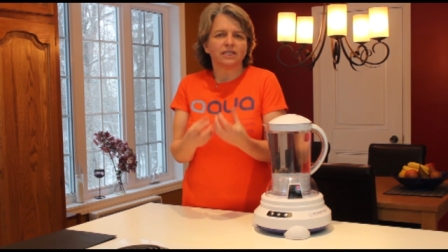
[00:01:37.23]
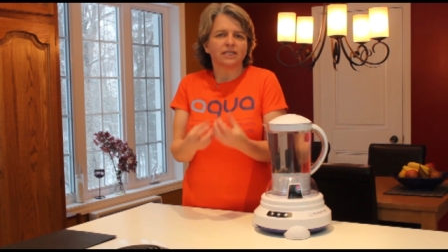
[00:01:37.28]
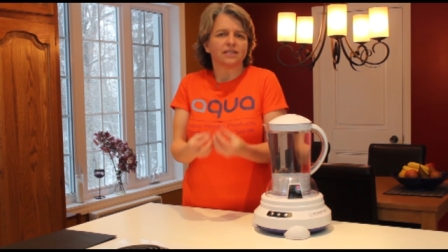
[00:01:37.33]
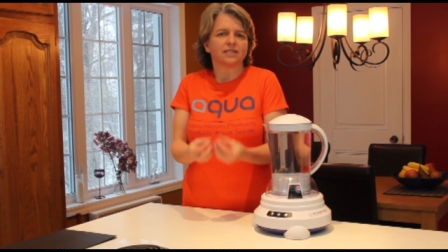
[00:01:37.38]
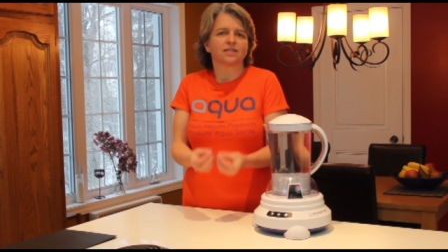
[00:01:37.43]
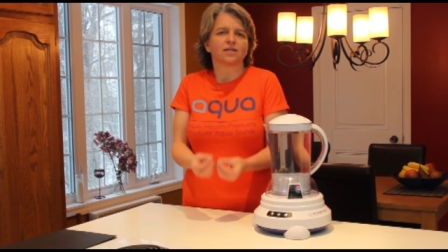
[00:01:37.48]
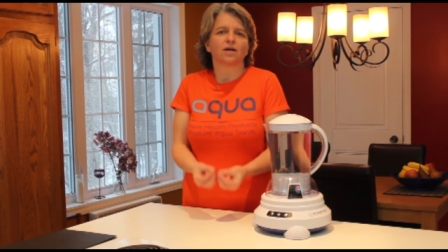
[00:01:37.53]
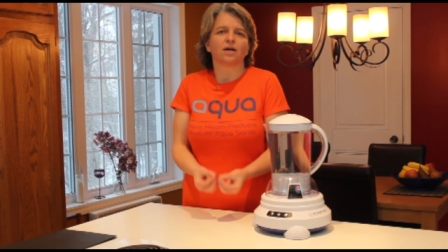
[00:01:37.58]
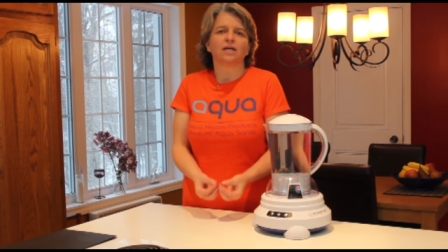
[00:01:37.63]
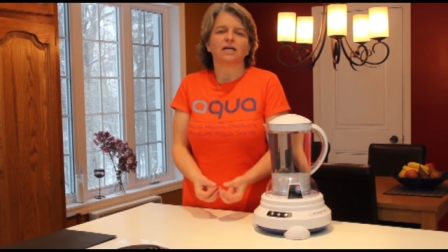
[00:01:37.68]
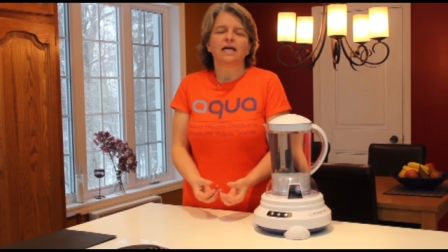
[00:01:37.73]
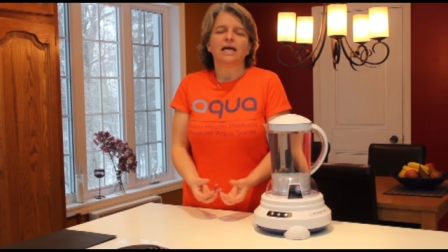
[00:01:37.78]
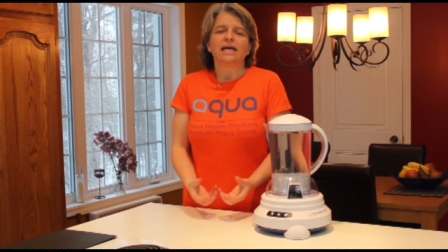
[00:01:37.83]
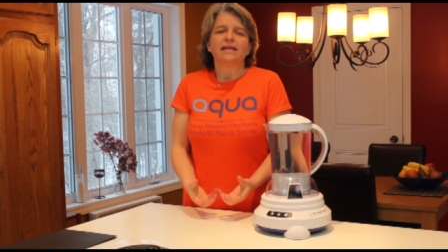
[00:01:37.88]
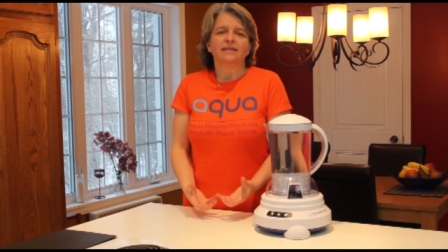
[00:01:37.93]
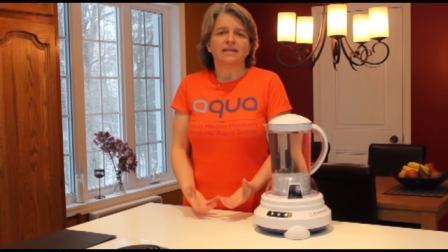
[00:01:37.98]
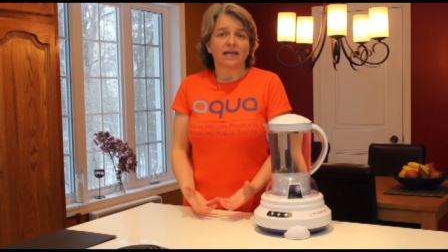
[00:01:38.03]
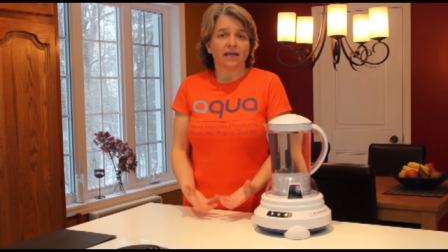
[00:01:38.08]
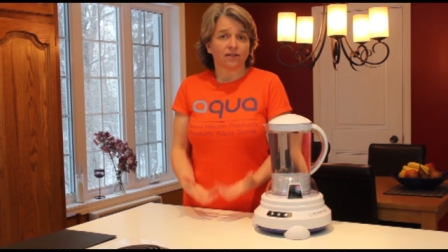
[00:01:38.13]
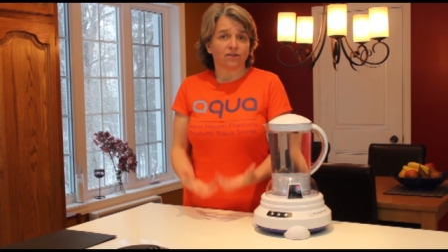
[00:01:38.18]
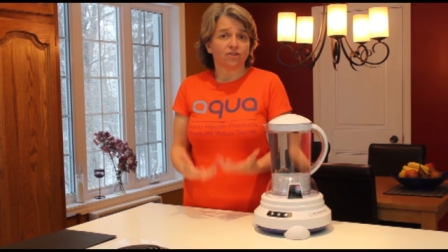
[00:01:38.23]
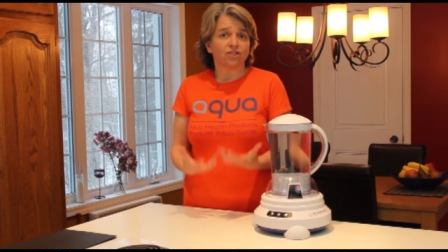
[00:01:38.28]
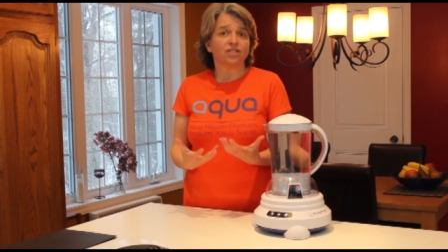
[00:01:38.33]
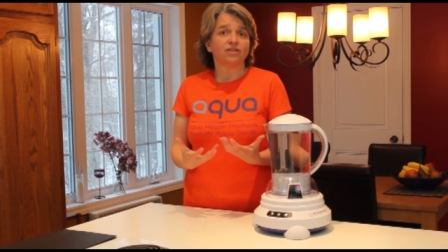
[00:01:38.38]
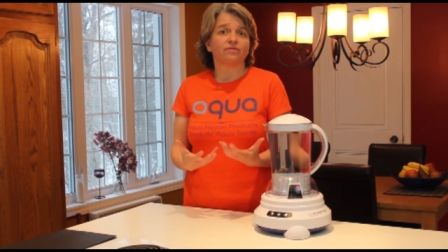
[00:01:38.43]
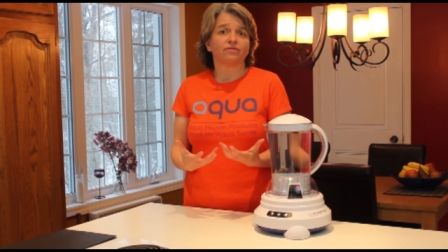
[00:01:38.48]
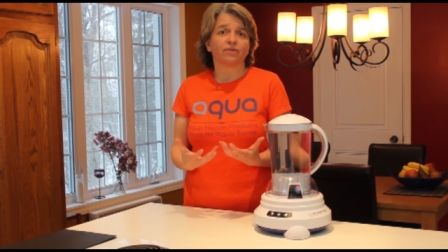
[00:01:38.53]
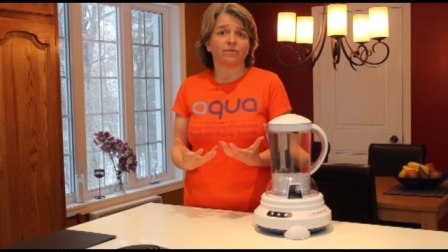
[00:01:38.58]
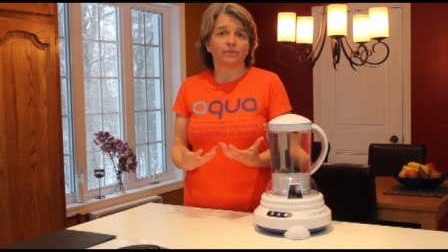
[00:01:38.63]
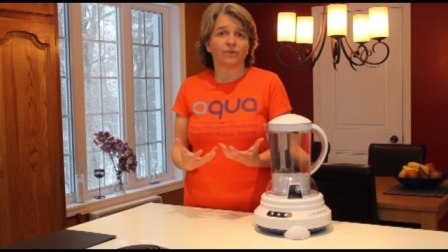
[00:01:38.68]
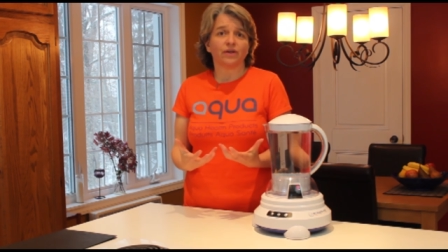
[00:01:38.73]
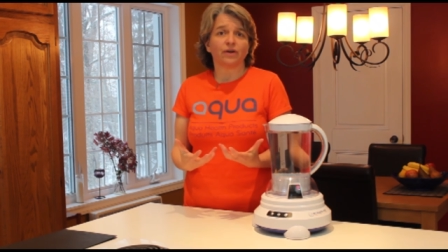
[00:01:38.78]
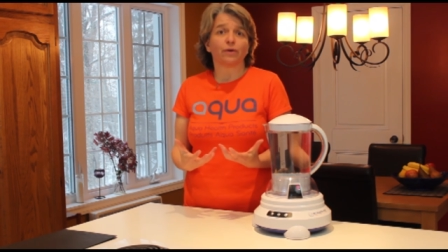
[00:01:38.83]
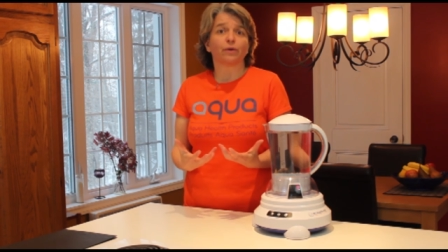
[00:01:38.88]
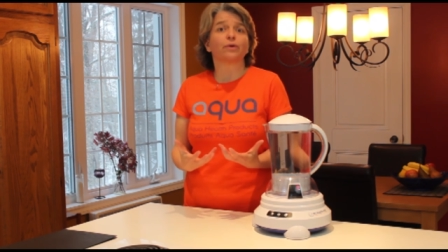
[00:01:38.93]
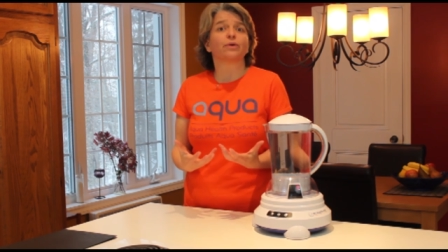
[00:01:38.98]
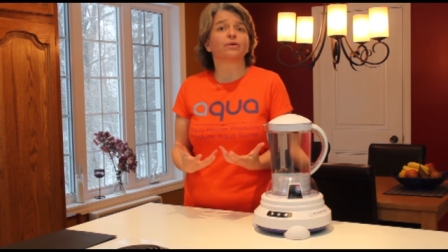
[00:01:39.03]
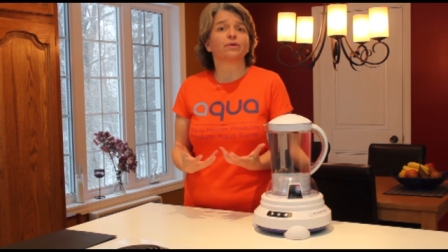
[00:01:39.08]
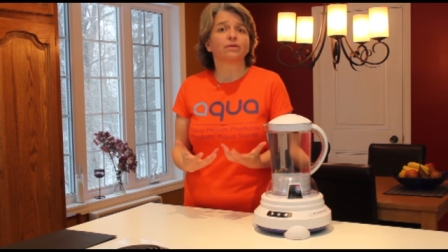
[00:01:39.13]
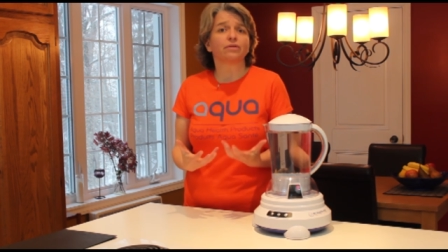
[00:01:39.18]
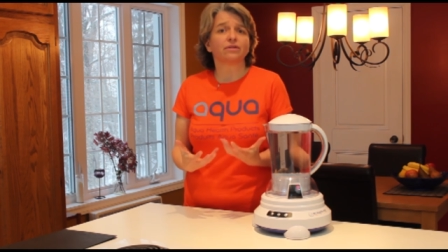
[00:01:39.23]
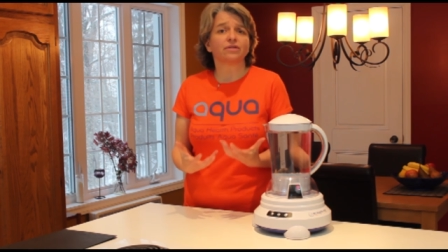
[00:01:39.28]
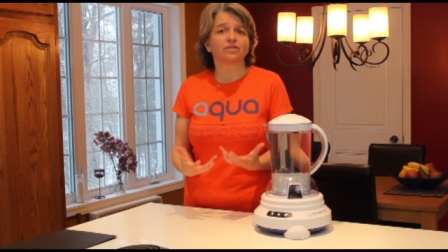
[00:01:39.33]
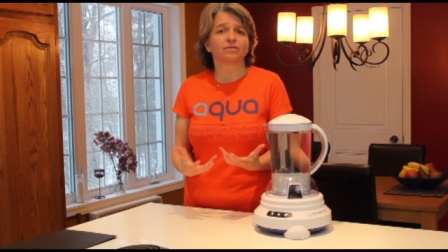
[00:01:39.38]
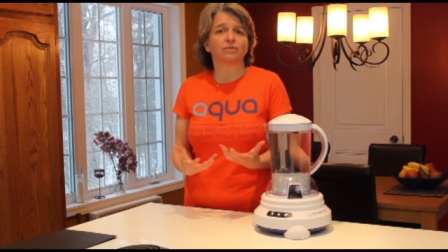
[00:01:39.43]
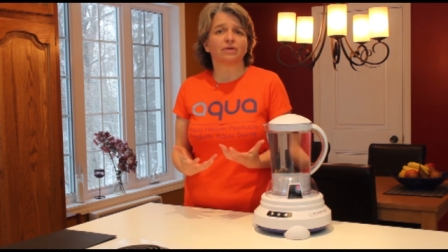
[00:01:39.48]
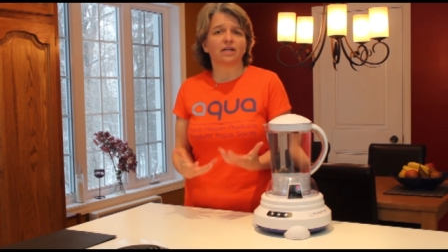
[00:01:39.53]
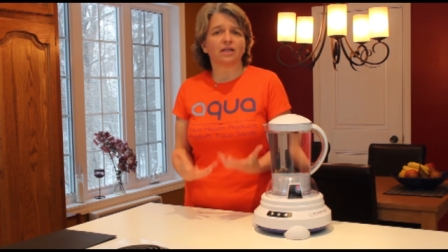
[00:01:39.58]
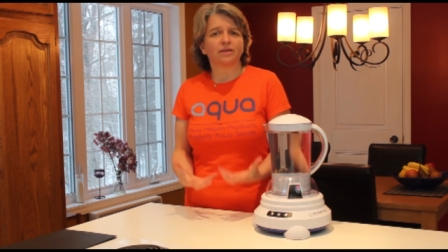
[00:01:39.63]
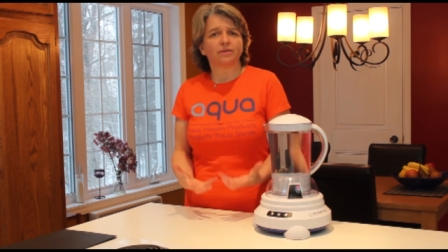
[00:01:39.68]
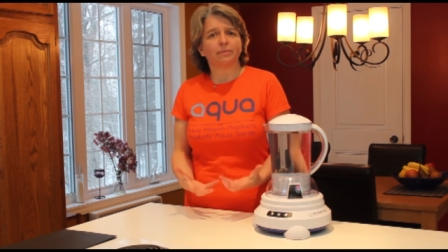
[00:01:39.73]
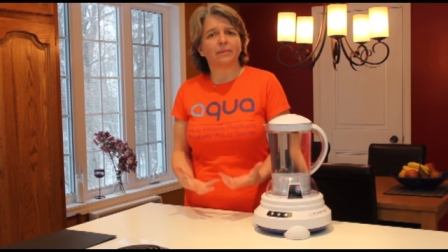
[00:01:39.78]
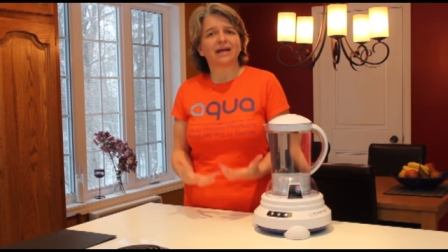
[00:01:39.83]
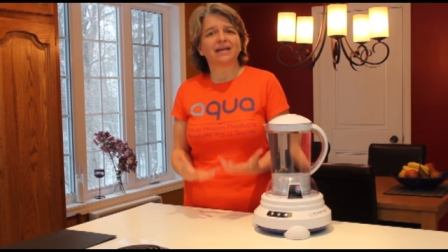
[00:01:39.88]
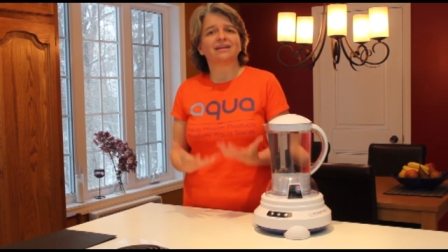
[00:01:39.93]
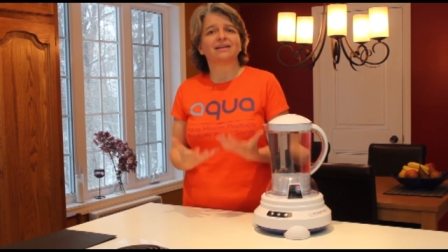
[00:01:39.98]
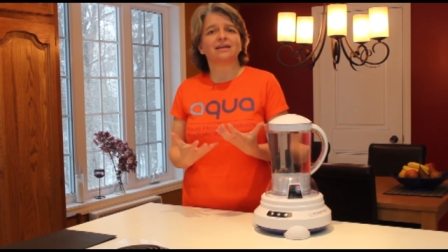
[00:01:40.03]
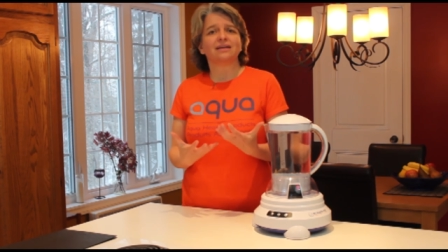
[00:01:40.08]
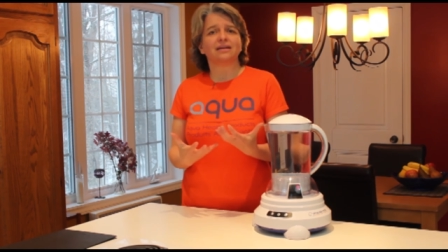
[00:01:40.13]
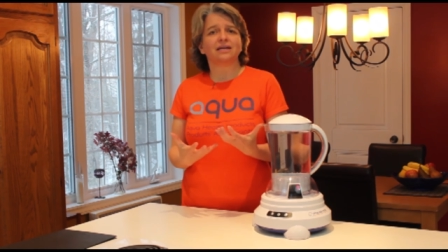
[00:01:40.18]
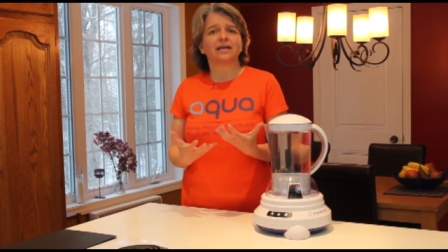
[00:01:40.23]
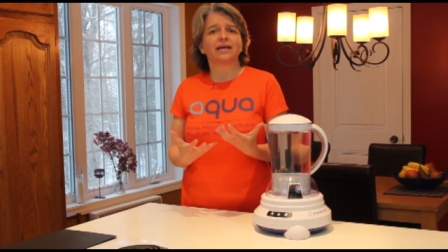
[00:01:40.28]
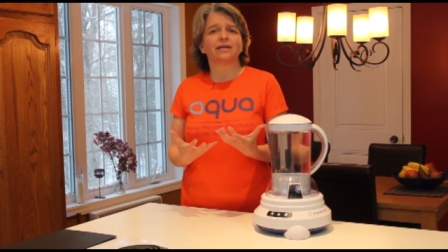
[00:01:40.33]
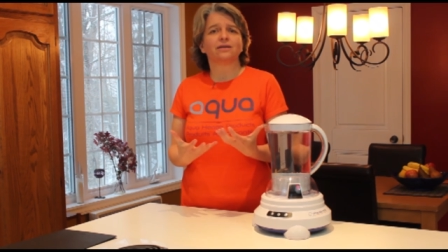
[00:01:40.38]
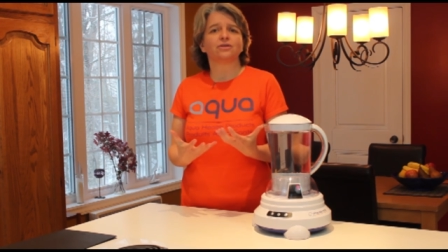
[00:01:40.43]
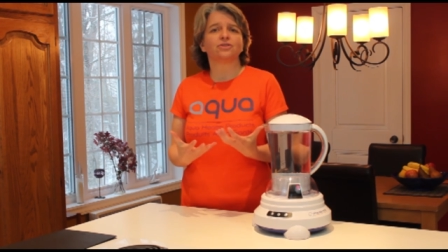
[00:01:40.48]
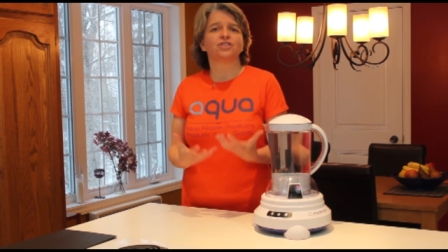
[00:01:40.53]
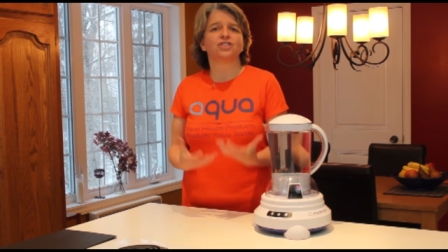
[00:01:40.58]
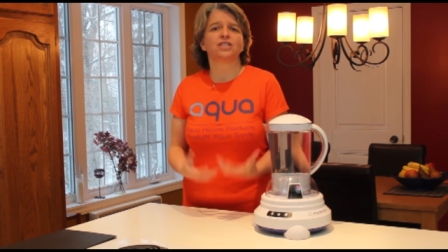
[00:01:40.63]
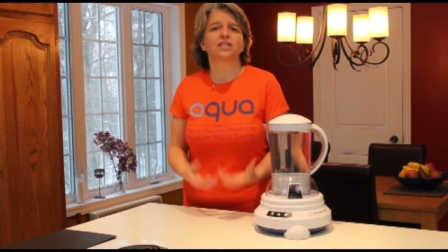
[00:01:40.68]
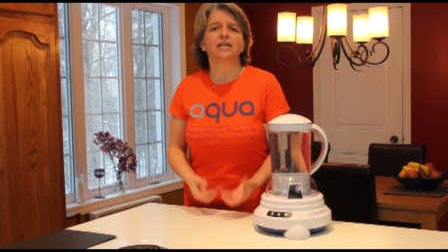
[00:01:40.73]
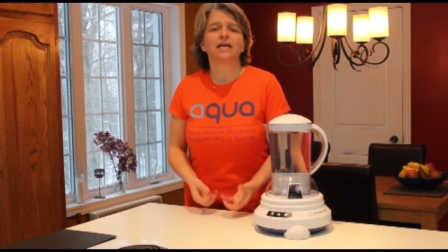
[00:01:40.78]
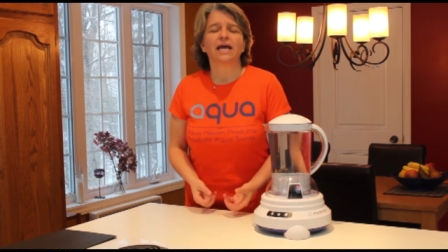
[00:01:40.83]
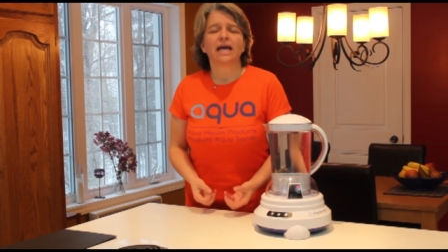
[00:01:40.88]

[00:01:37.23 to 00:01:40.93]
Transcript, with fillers: it's got the energy from the earth as well, the magnetic energy.